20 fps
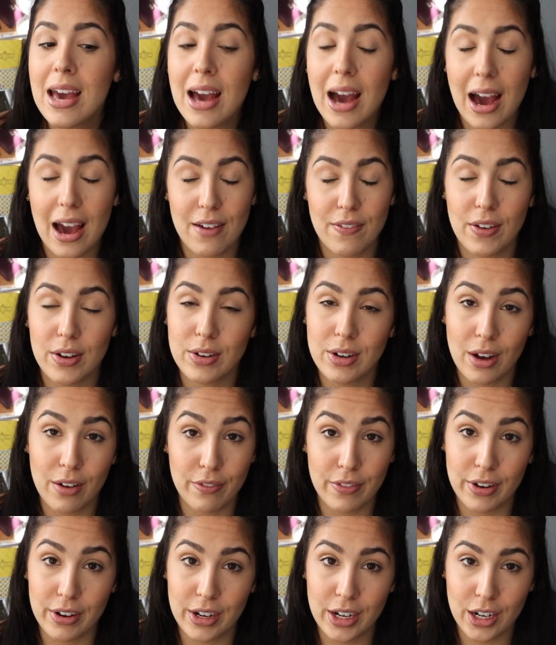I found out
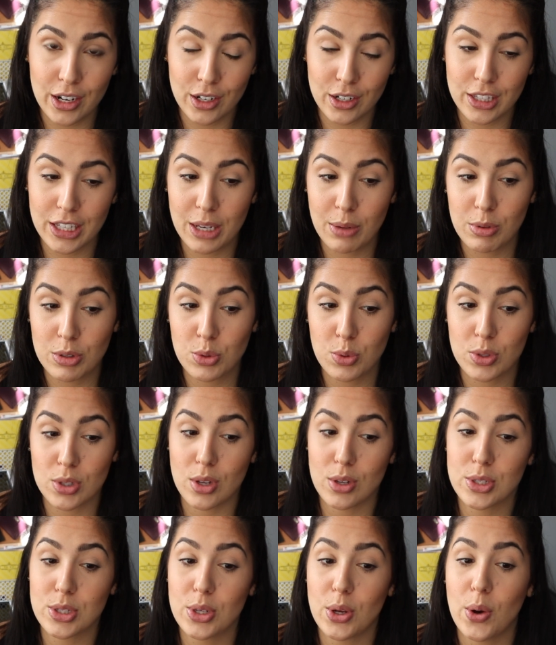very early, which was
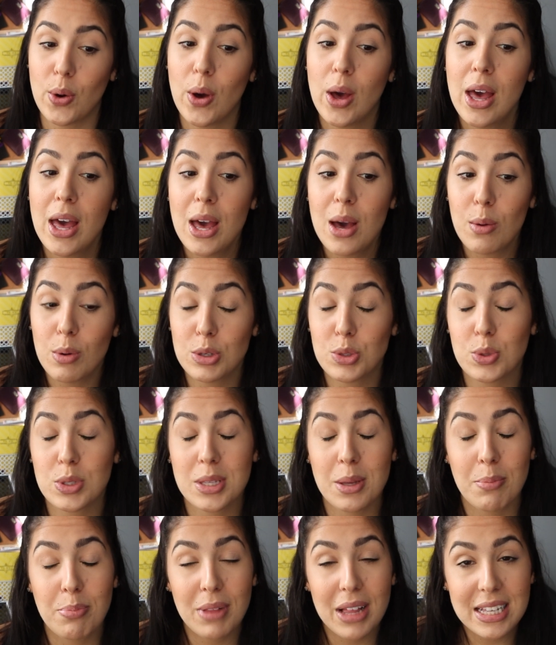
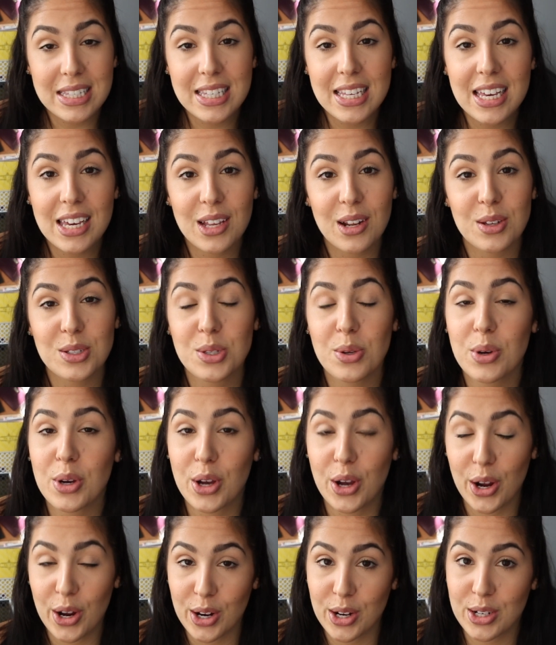a blessing and also a
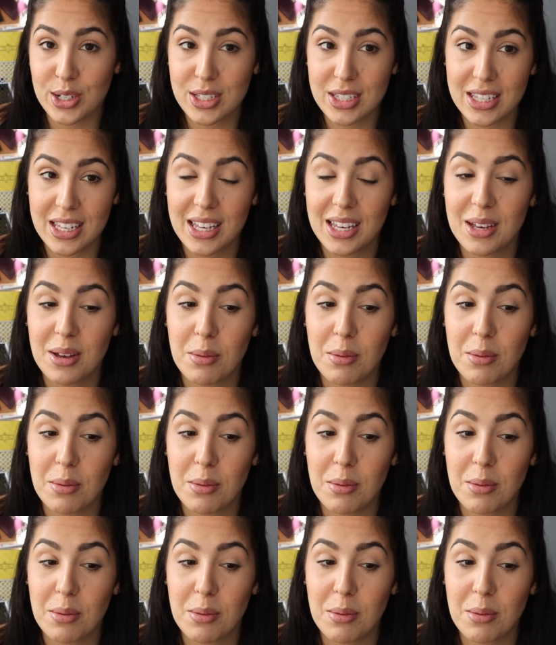curse.